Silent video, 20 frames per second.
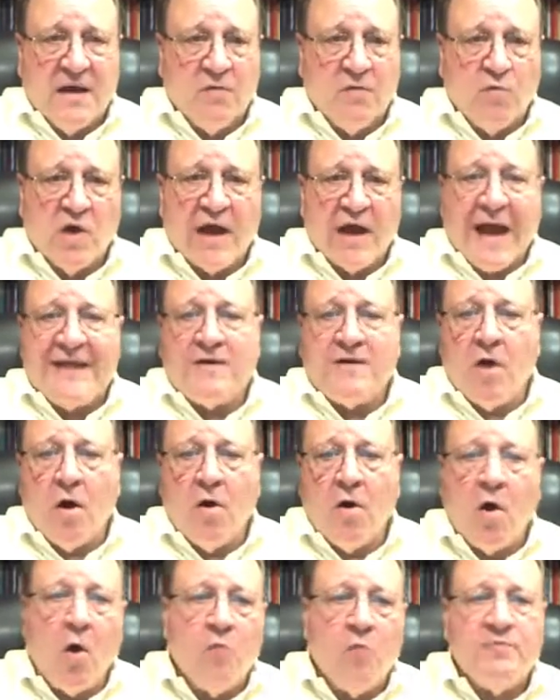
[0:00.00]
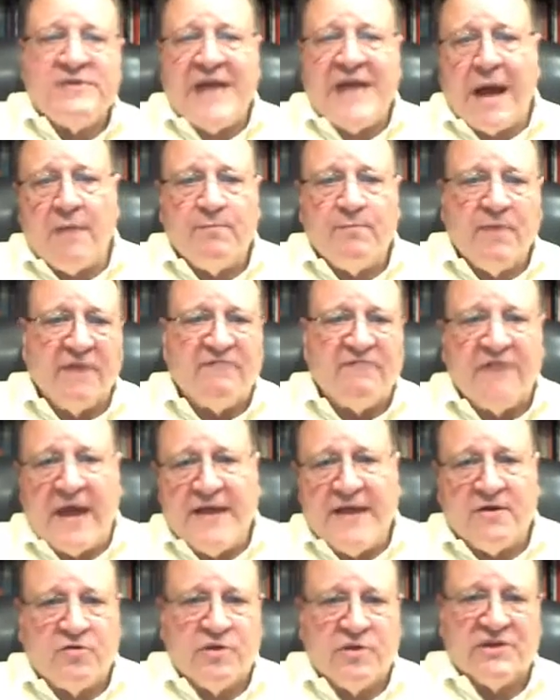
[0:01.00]
what I call hometown
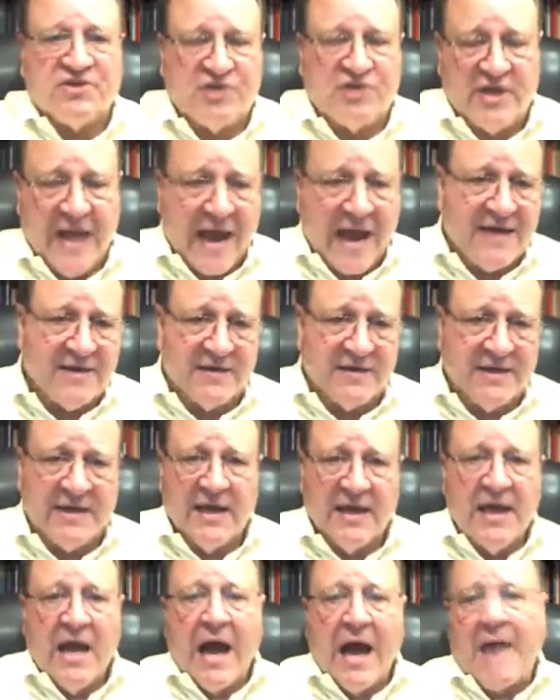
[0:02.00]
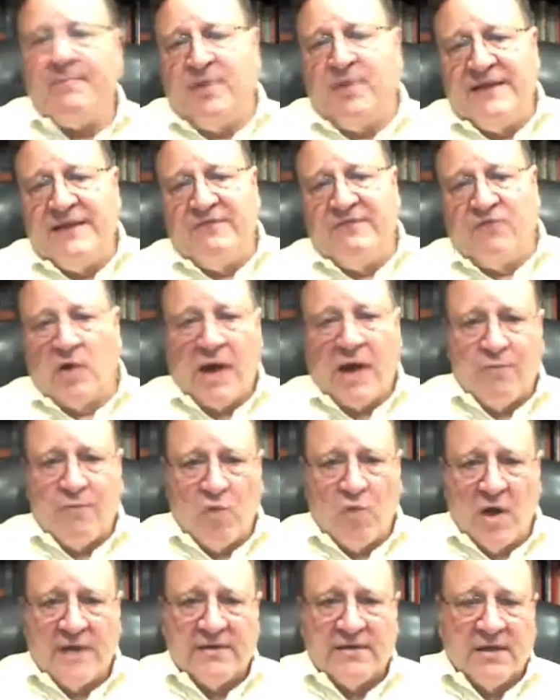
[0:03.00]
buffet Christianity. I believe what I
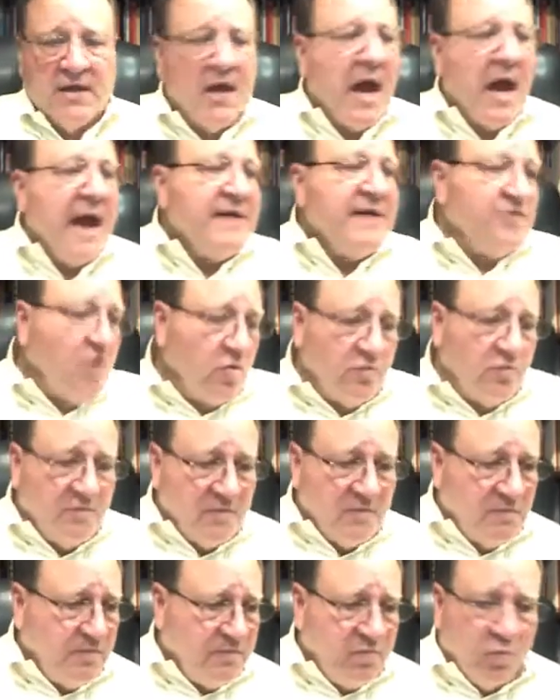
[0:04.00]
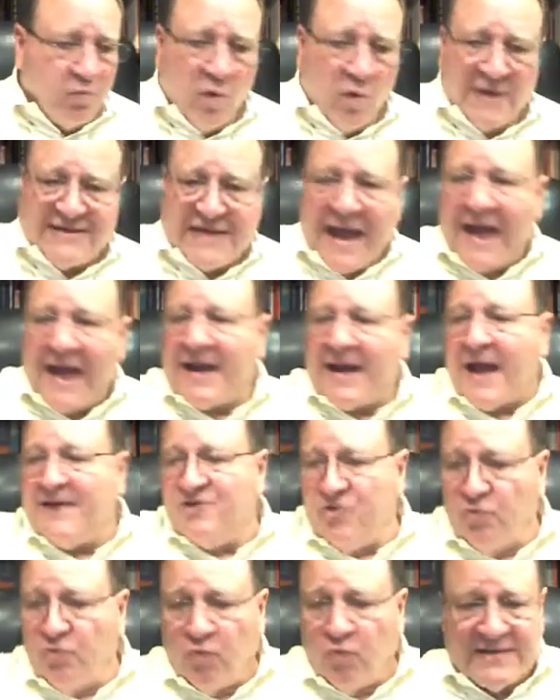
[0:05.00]
want. I don't want that. I
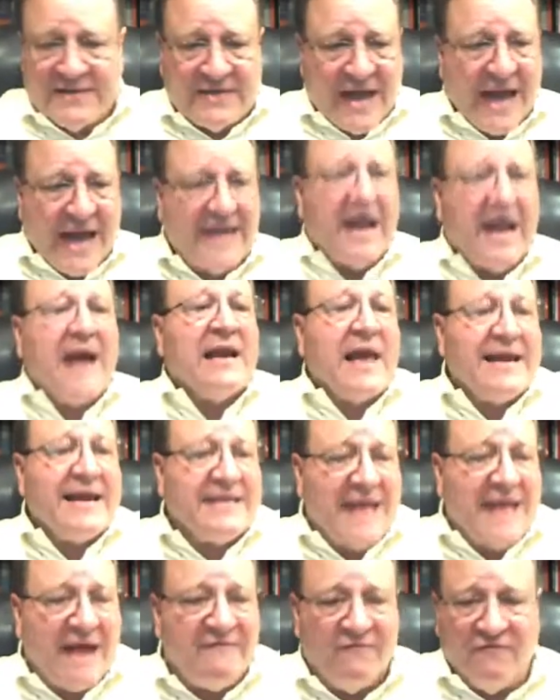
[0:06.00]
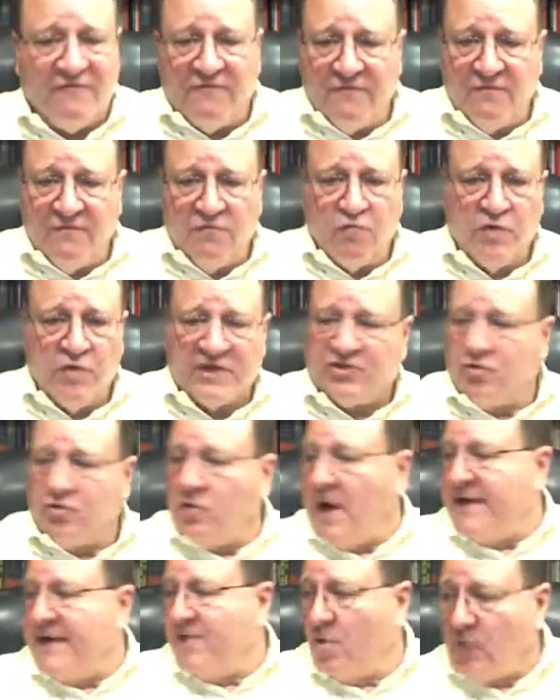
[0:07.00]
do want that. I like that
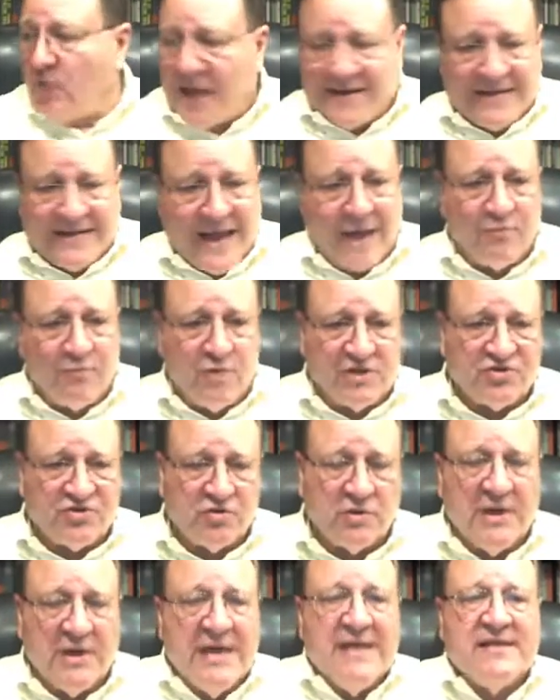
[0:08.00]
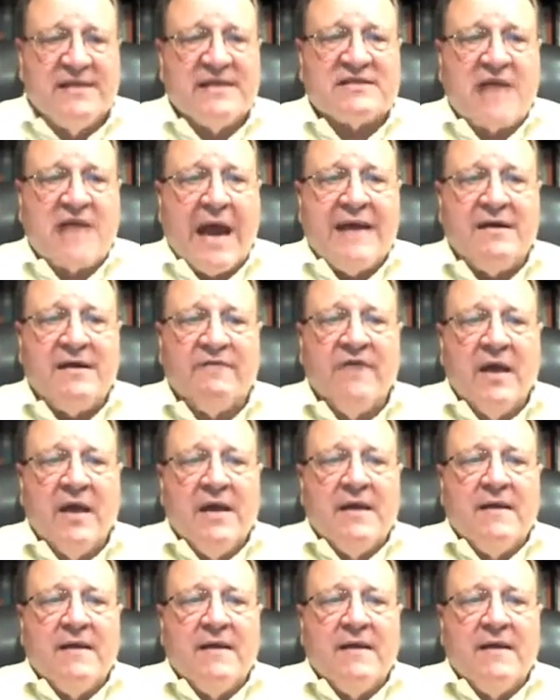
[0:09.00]
ritual. I don't like that ritual. This kind of